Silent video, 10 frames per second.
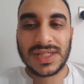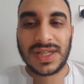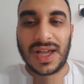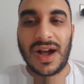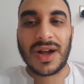
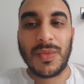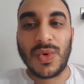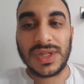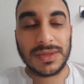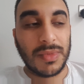Yeah, I can
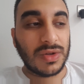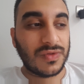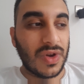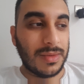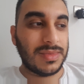walk into most
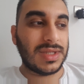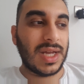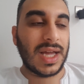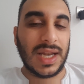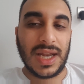firms
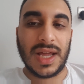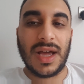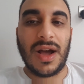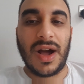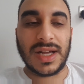and
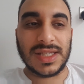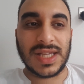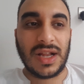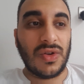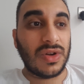I can
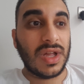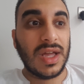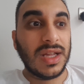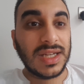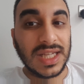say, look,
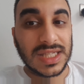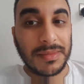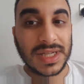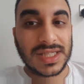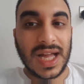these are
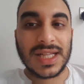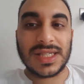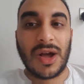my stats.